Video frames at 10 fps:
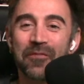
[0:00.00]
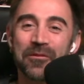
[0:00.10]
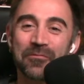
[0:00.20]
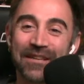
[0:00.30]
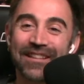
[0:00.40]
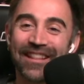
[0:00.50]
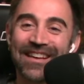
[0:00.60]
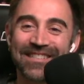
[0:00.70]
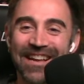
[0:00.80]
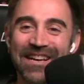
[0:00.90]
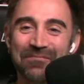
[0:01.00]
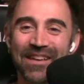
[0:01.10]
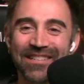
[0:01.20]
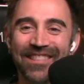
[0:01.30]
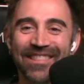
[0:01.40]
read the last line
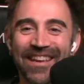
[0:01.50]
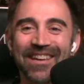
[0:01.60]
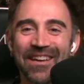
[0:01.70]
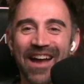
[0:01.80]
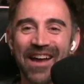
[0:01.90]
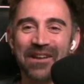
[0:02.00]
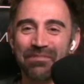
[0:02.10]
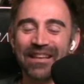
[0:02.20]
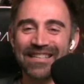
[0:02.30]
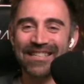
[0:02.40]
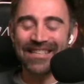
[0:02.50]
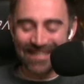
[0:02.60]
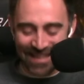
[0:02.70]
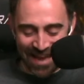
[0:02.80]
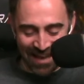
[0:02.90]
because I think it kind of plays
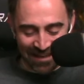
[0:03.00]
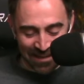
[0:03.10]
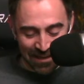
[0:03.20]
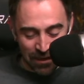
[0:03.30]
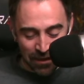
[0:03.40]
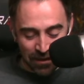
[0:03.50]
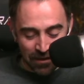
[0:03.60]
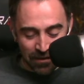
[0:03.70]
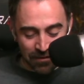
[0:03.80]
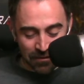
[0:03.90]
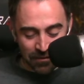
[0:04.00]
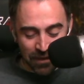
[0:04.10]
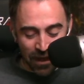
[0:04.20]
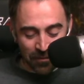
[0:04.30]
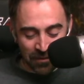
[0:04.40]
into that.
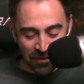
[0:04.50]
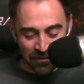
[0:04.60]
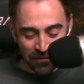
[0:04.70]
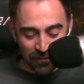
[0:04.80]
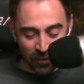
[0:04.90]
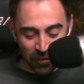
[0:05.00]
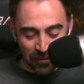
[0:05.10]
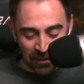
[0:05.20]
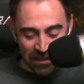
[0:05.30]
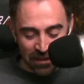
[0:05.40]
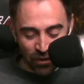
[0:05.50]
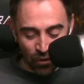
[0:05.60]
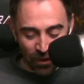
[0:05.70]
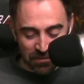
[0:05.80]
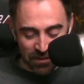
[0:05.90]
Dahlman firmly
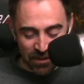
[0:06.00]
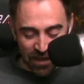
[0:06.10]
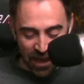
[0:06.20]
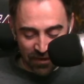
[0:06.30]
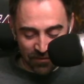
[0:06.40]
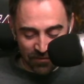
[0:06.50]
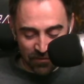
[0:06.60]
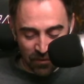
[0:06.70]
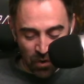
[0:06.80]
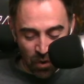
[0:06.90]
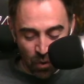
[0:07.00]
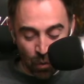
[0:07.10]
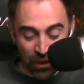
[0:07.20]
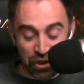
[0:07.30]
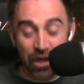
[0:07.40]
grips the knife,
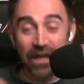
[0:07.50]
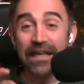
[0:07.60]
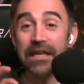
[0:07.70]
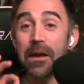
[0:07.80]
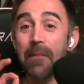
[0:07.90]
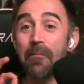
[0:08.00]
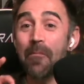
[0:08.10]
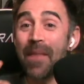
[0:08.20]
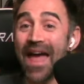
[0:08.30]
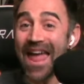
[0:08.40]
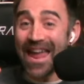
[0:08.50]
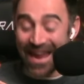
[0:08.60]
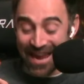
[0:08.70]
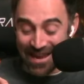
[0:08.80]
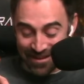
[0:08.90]
which he
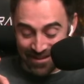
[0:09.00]
may